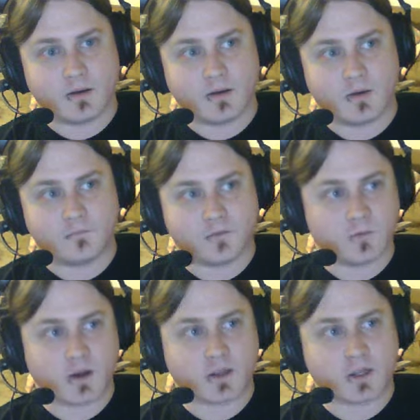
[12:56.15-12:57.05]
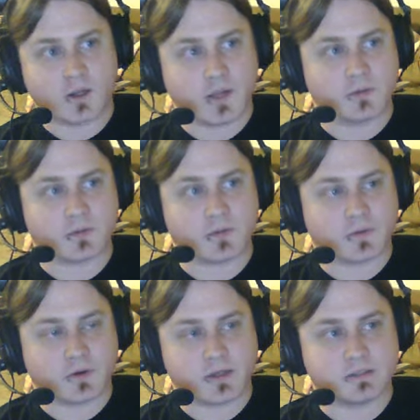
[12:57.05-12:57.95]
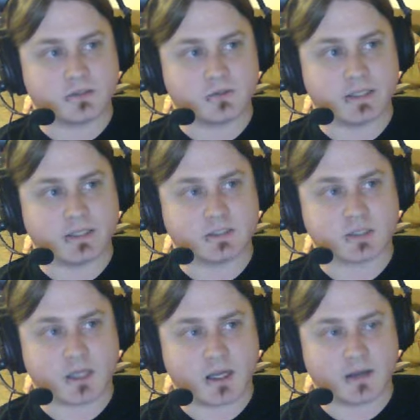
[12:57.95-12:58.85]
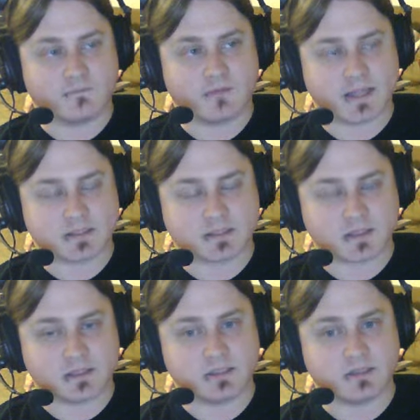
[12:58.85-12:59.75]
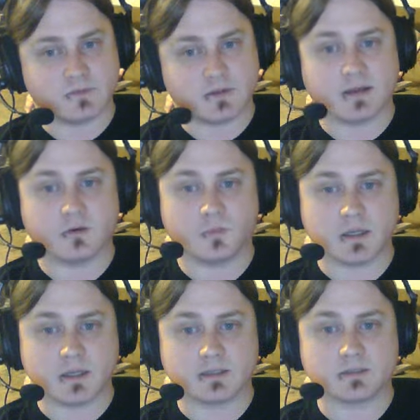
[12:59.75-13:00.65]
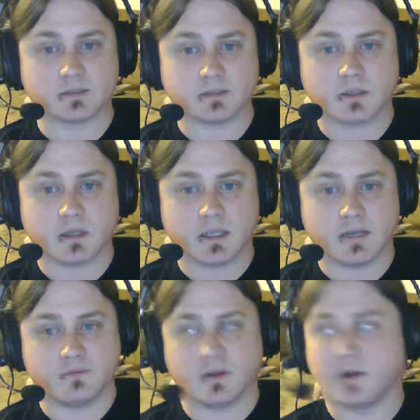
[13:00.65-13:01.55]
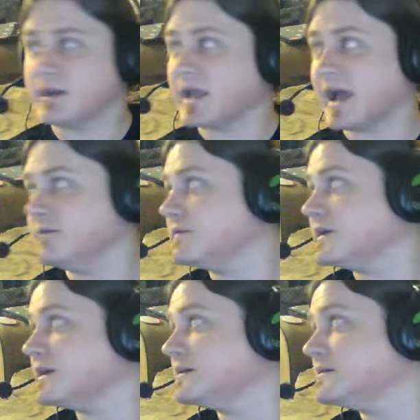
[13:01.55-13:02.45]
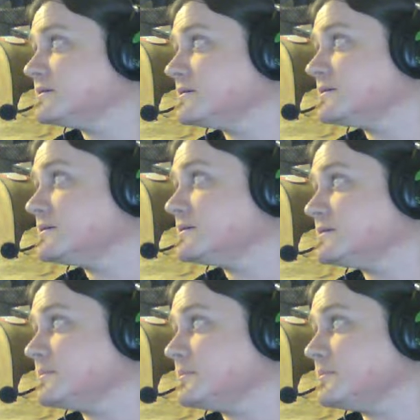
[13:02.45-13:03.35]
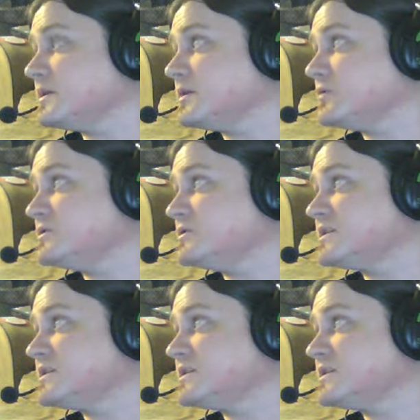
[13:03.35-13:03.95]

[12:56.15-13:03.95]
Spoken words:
hopefully walking away with a 32-inch flat screen TV. That would be nice. Even though I already have a huge